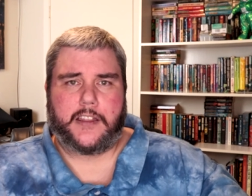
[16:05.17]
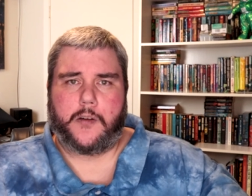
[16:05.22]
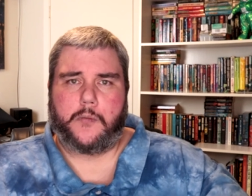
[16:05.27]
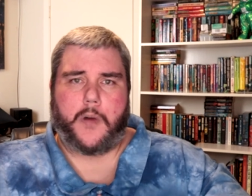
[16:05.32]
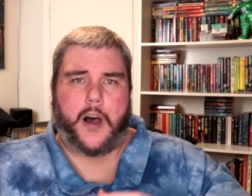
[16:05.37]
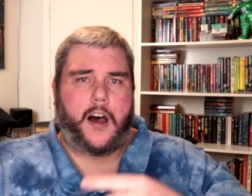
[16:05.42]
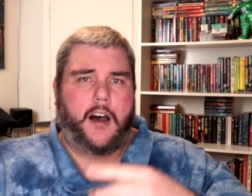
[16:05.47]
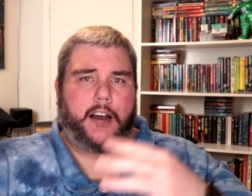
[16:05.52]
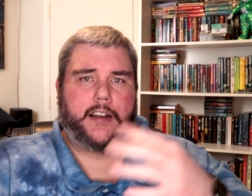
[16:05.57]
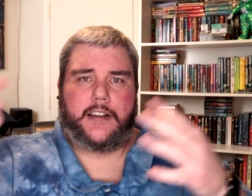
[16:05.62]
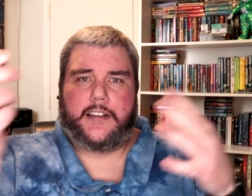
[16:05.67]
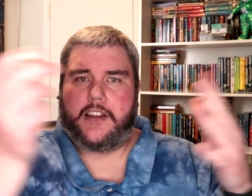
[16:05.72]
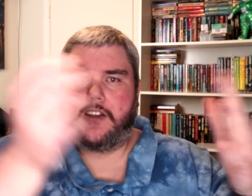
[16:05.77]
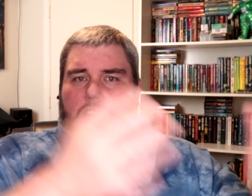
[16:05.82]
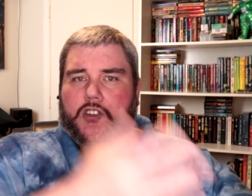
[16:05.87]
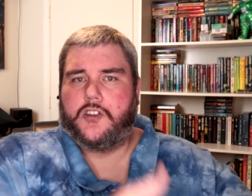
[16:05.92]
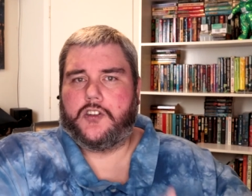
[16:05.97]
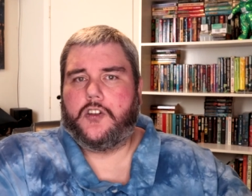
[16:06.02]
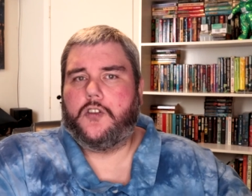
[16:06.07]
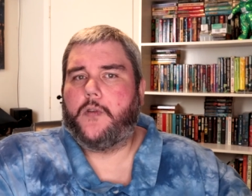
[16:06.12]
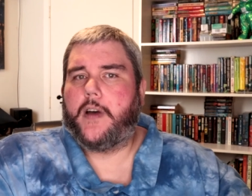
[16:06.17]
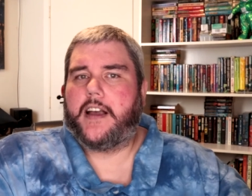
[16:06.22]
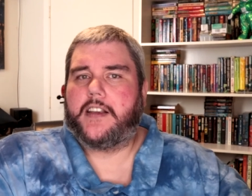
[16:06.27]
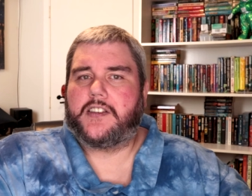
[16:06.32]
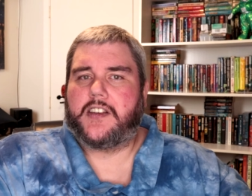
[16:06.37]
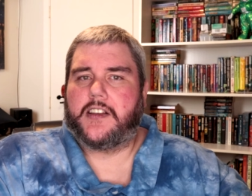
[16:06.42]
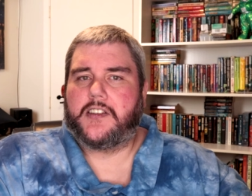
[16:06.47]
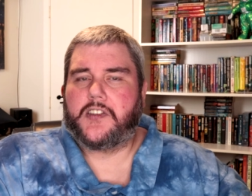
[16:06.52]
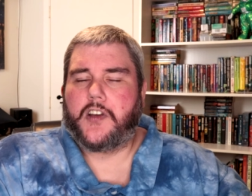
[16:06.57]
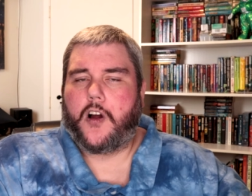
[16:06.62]
them on this new
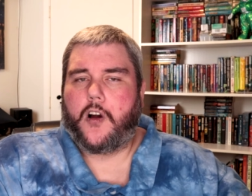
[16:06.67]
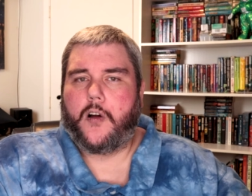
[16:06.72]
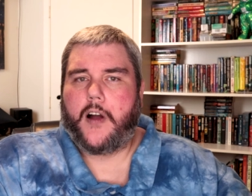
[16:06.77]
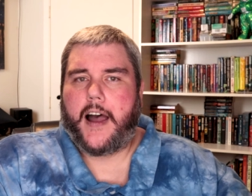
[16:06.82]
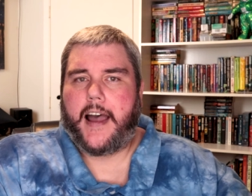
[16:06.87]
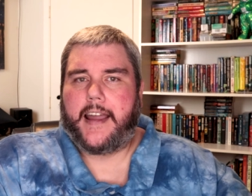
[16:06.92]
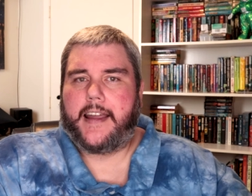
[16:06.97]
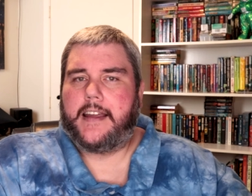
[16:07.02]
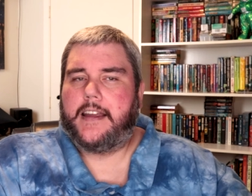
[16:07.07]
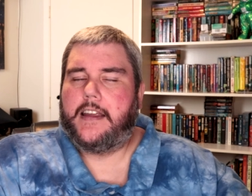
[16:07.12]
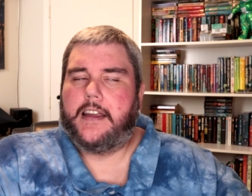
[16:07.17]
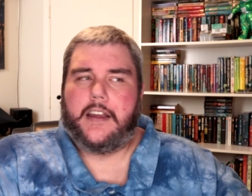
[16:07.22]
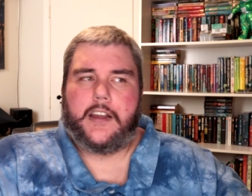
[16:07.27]
SSRI.